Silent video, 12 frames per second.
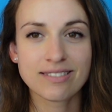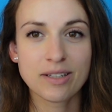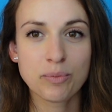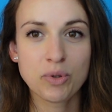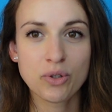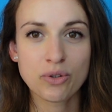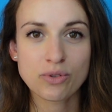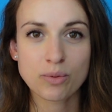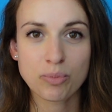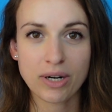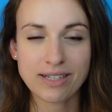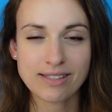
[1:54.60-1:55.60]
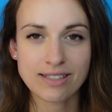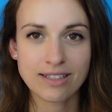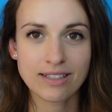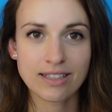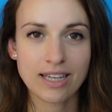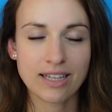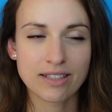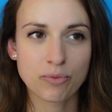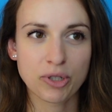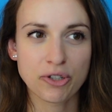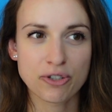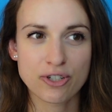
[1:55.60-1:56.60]
immunosuppressant, and
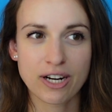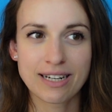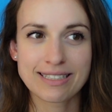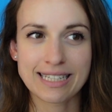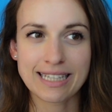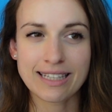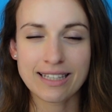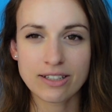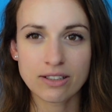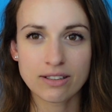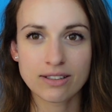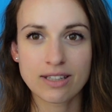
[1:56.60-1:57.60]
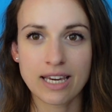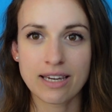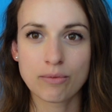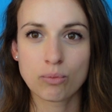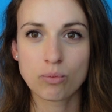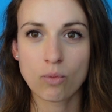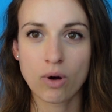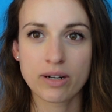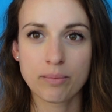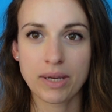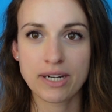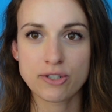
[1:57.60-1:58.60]
when you're trying to heal, they want
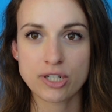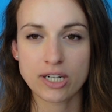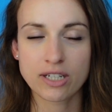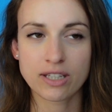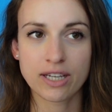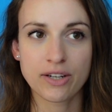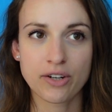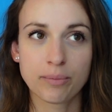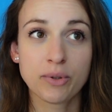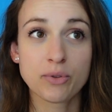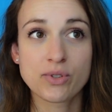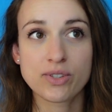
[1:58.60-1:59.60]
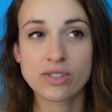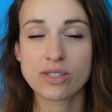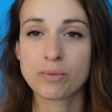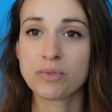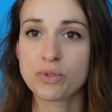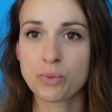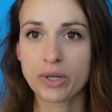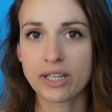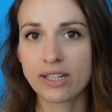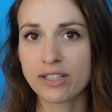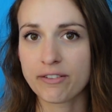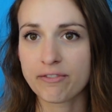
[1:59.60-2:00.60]
to make sure that your immune system is
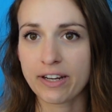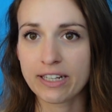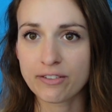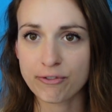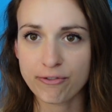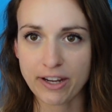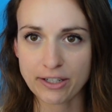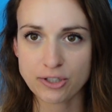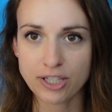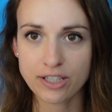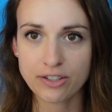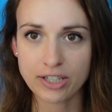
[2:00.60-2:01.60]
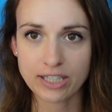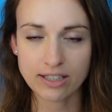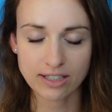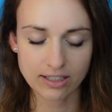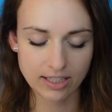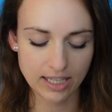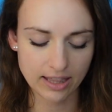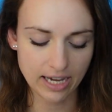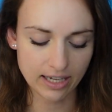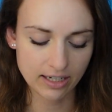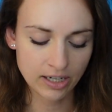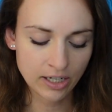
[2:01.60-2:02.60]
working to fight infection or anything like that.